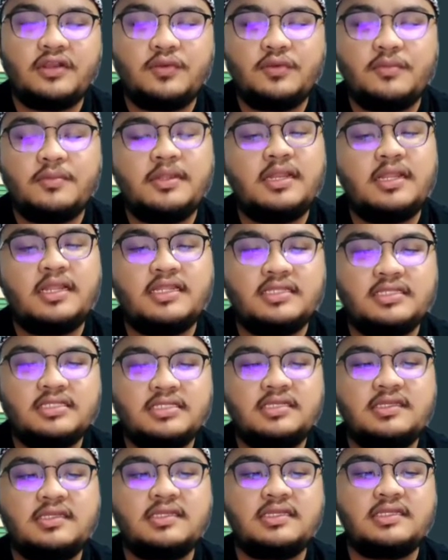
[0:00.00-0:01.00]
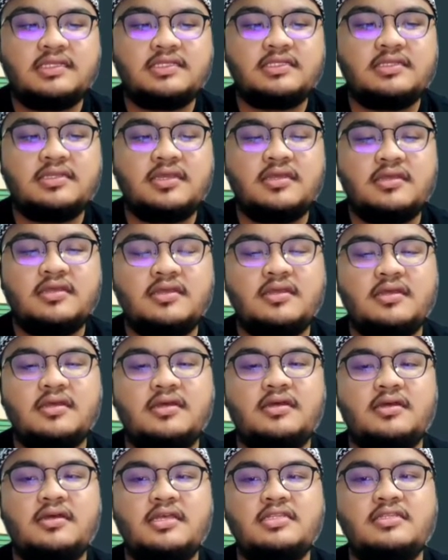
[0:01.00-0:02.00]
renewable energy is,
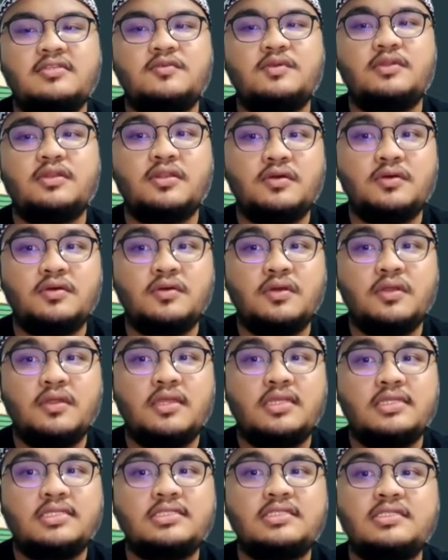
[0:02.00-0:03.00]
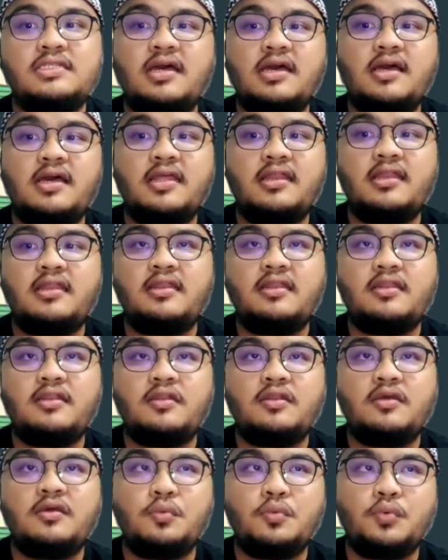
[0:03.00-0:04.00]
as we know, sun,
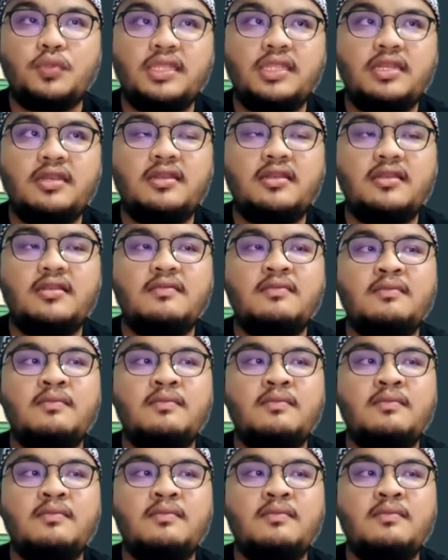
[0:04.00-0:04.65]
wind,